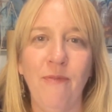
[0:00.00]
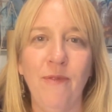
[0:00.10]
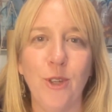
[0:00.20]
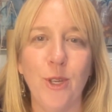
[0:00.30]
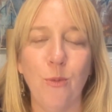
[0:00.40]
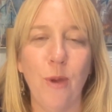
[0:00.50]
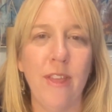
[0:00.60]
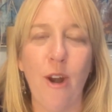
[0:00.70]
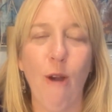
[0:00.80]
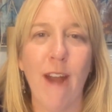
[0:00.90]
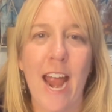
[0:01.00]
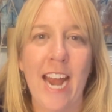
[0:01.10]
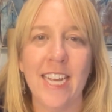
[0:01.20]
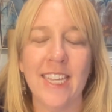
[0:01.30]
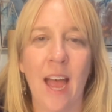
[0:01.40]
just within our
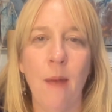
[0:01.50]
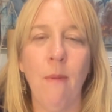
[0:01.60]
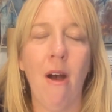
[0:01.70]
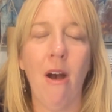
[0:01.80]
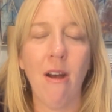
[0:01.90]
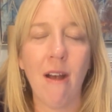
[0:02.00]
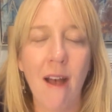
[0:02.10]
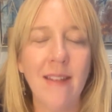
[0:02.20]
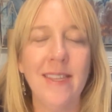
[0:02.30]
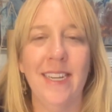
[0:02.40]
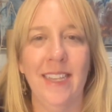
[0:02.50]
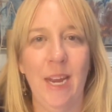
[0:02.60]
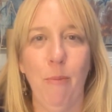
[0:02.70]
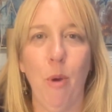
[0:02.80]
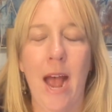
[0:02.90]
ranks. I'm constantly
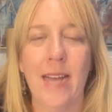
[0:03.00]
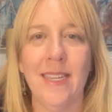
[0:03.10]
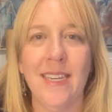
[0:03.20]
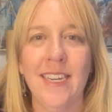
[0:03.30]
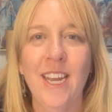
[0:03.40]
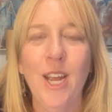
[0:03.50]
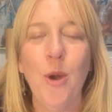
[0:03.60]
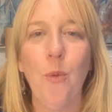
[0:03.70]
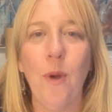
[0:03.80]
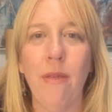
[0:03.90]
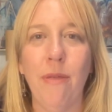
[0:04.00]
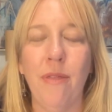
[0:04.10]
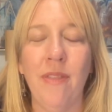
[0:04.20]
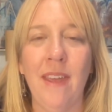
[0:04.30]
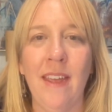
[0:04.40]
impressed with
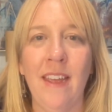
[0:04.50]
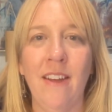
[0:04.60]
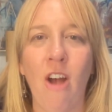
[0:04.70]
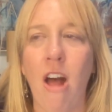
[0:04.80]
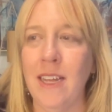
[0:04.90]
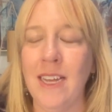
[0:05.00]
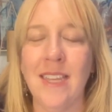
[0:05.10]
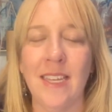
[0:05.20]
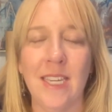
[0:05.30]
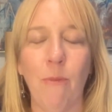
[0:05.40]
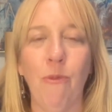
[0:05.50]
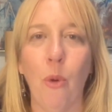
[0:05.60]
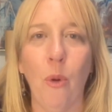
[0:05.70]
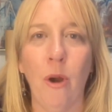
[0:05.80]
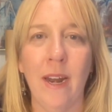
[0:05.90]
the colleagues that step
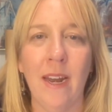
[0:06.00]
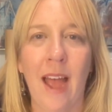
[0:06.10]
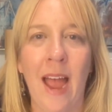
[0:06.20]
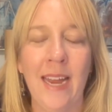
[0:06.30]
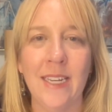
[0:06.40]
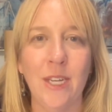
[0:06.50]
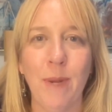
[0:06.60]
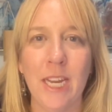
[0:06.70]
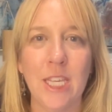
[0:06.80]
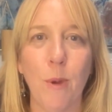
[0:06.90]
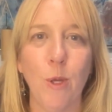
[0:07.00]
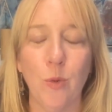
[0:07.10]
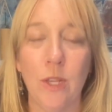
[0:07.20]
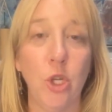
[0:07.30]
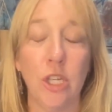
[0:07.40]
forward and I get to be exposed
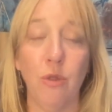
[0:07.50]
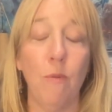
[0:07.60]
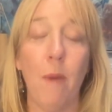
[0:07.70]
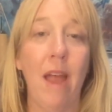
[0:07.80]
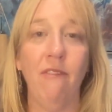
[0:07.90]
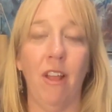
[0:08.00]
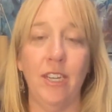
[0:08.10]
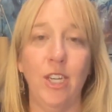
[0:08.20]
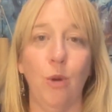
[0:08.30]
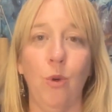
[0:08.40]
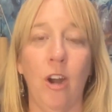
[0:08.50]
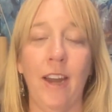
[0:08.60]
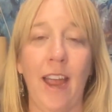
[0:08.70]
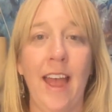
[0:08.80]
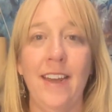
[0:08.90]
with just through my volunteer work.
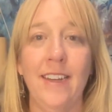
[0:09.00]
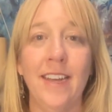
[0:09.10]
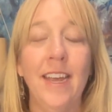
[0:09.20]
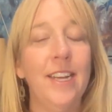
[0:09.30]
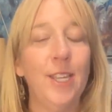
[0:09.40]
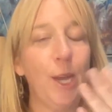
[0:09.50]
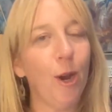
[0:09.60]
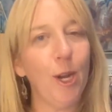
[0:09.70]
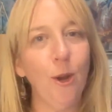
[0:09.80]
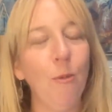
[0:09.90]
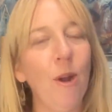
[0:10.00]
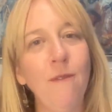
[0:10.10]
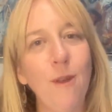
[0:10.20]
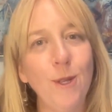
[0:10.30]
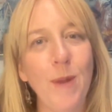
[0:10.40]
And Sarah, you're one of
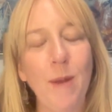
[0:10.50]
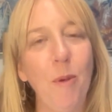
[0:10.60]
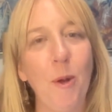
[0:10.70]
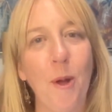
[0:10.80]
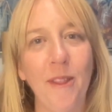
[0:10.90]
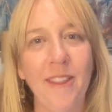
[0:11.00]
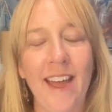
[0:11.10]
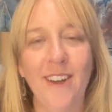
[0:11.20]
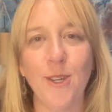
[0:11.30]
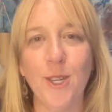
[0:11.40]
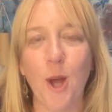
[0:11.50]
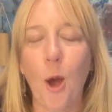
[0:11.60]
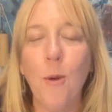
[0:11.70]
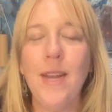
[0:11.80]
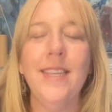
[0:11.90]
those people that just
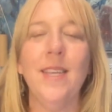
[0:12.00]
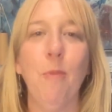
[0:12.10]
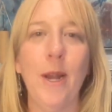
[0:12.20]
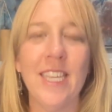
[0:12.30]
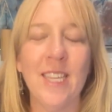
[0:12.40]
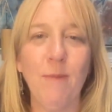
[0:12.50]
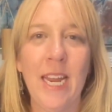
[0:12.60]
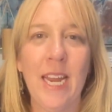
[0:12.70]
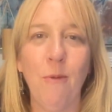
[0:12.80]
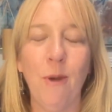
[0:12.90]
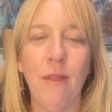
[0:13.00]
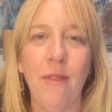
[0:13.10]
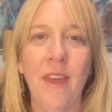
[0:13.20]
always impresses me with